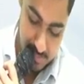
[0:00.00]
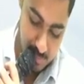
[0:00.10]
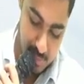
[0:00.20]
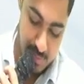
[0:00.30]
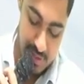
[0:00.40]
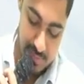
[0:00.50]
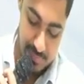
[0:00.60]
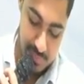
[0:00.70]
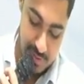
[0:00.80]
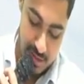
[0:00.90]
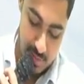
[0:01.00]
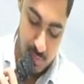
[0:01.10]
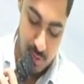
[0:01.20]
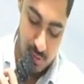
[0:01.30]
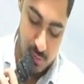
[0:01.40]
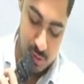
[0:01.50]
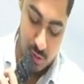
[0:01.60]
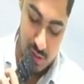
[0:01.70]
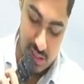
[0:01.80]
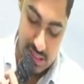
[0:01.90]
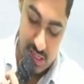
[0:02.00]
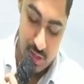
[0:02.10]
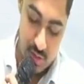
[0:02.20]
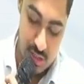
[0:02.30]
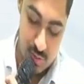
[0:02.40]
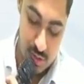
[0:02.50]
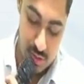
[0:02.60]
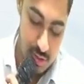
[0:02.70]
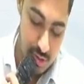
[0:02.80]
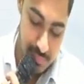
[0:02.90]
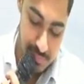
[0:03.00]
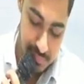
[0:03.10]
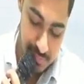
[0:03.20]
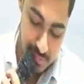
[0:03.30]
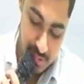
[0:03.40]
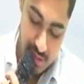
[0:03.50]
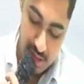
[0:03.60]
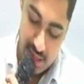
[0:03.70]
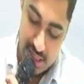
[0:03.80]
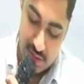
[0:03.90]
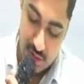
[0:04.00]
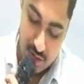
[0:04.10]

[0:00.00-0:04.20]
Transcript: PPT. Beautiful story is there. You guys want to know? Yes or no,